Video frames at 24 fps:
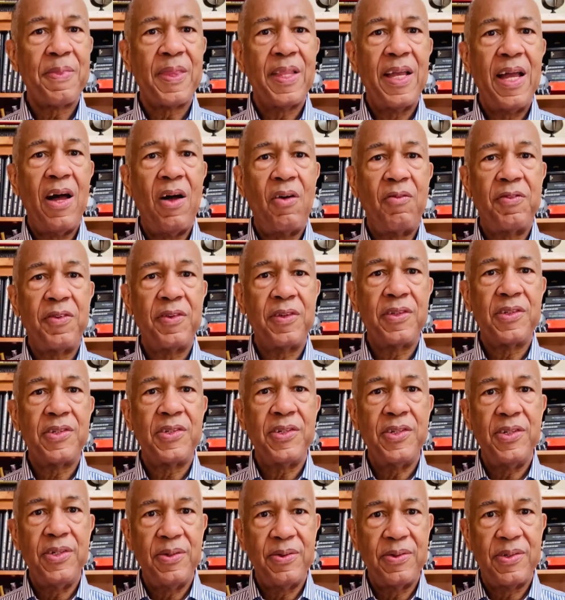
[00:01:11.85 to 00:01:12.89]
helpful to
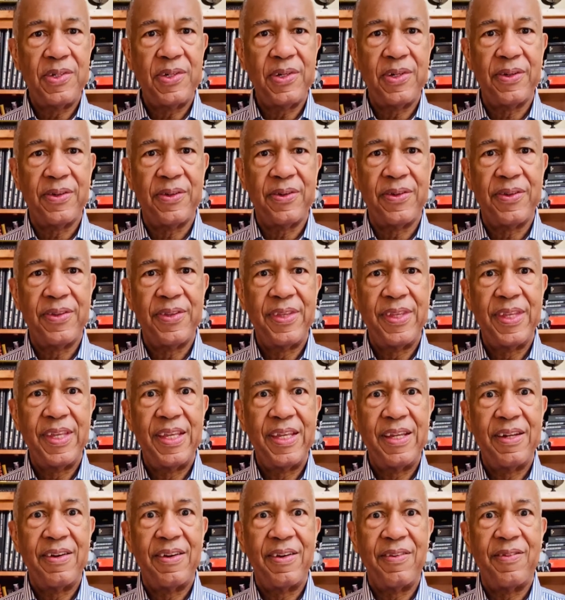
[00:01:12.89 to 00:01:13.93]
you too,
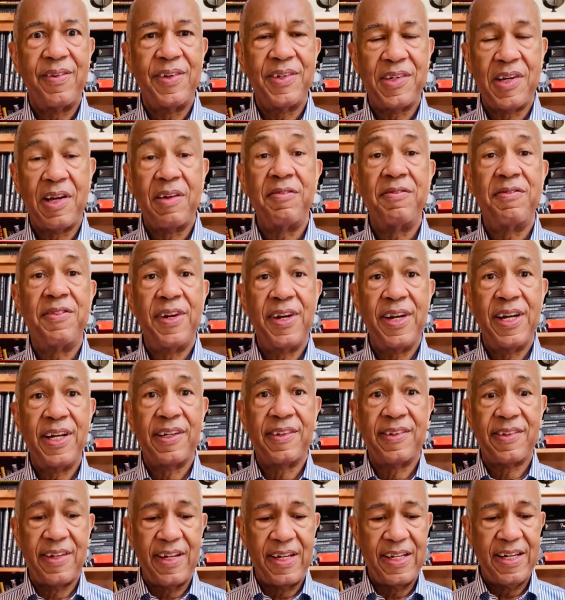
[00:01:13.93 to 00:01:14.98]
which I'm very
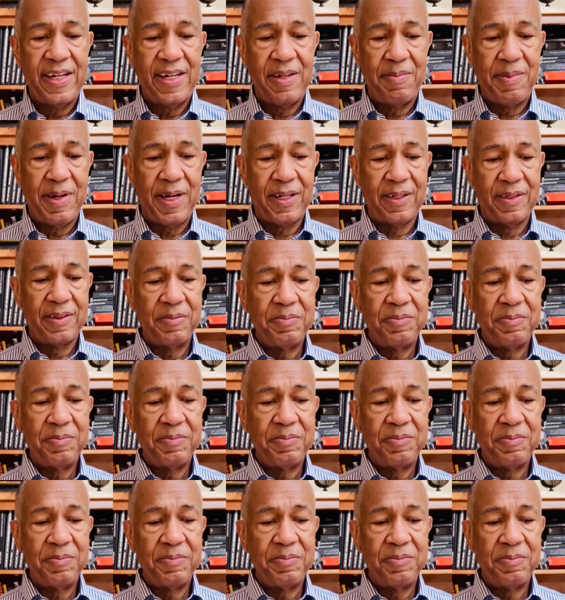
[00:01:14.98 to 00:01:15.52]
excited about.